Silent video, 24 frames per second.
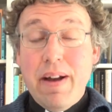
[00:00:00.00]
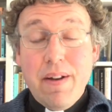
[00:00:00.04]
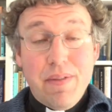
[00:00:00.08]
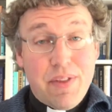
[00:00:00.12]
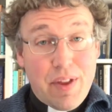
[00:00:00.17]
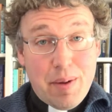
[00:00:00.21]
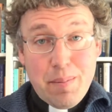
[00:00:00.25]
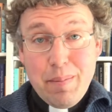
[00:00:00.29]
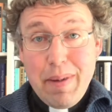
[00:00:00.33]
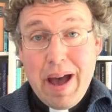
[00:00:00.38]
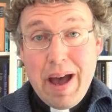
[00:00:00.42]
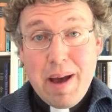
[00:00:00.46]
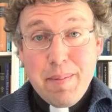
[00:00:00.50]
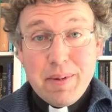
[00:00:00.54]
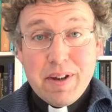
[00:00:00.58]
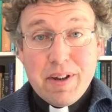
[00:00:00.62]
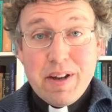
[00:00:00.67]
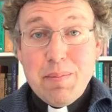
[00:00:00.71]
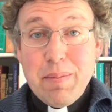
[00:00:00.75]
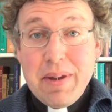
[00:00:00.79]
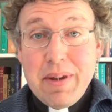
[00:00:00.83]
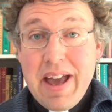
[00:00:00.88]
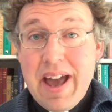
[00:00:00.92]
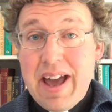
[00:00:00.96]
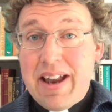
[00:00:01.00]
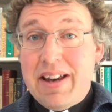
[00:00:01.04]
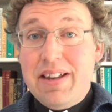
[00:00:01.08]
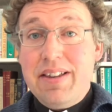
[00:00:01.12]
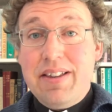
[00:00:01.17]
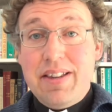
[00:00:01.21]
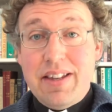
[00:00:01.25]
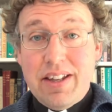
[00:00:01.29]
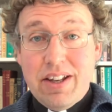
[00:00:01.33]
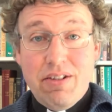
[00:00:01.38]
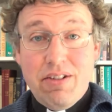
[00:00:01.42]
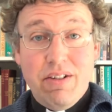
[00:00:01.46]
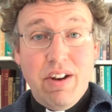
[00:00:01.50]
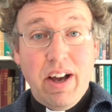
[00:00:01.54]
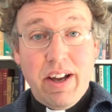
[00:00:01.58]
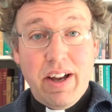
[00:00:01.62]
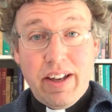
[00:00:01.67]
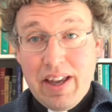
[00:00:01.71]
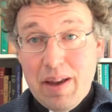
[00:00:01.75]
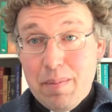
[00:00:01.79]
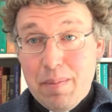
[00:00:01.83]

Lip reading: The map can be anything you like.